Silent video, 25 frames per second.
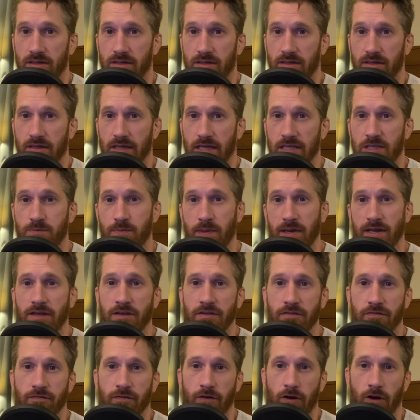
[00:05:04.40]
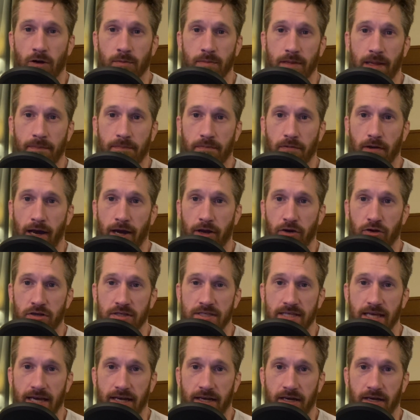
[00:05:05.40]
it's been confirmed that Brian
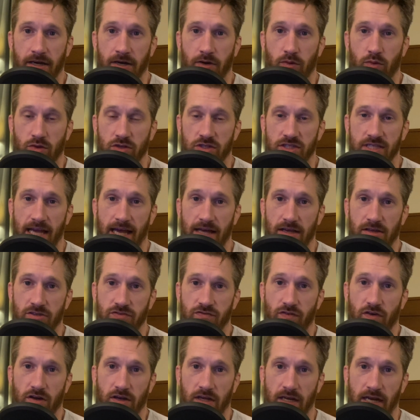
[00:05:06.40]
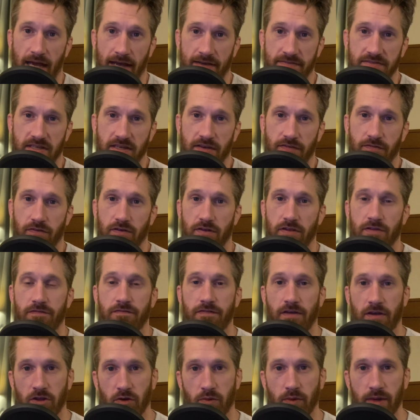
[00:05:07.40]
Ortega will challenge Volkanovski for the
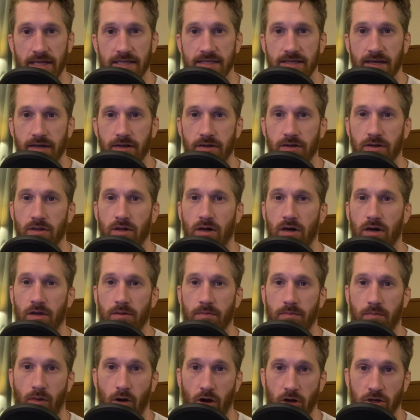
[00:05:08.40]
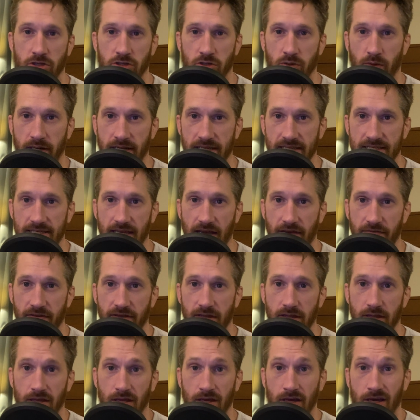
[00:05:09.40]
featherweight title on March
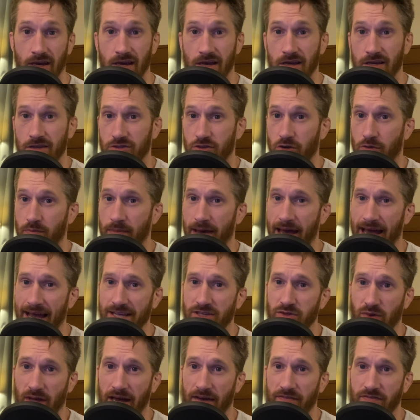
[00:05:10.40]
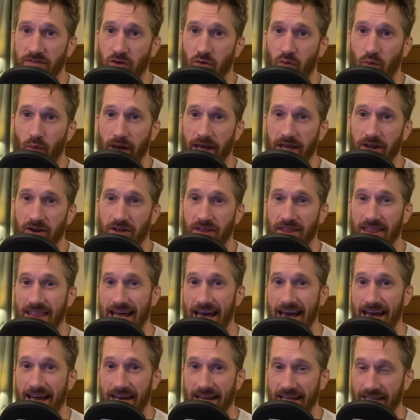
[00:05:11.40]
27th. So, Max will have to wait on
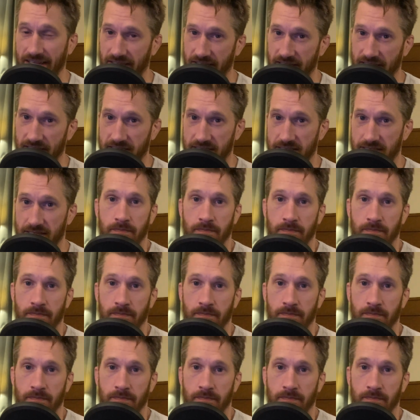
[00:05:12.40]
that at least.